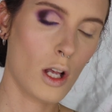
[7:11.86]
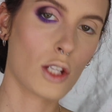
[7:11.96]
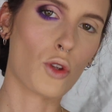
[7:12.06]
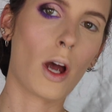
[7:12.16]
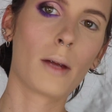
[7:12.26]

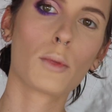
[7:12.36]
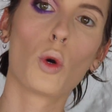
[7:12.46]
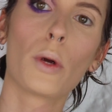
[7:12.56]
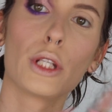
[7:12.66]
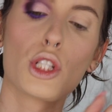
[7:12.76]
So I'm
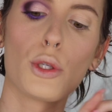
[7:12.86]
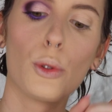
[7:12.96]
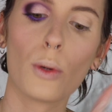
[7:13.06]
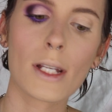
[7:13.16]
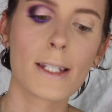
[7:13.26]
going
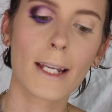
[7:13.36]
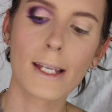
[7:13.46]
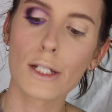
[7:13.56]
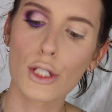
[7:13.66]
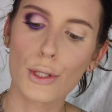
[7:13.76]
to dig
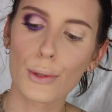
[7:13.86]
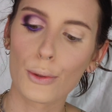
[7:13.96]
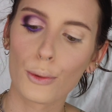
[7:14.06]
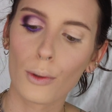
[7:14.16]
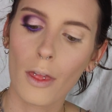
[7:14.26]

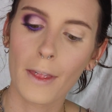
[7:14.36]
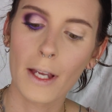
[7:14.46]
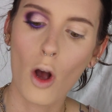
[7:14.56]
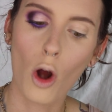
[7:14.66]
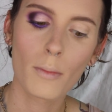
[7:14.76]
into
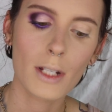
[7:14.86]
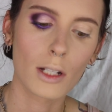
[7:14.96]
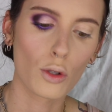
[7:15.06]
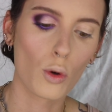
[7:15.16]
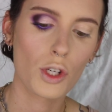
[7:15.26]
the Armed
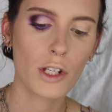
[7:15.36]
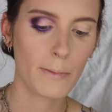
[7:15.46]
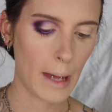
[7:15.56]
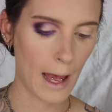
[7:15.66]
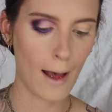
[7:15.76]
and Gorgeous
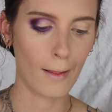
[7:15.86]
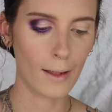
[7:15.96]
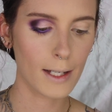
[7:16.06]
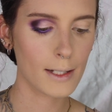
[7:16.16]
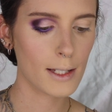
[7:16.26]

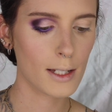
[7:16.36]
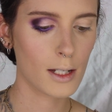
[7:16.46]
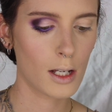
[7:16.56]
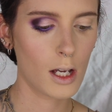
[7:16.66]
palette.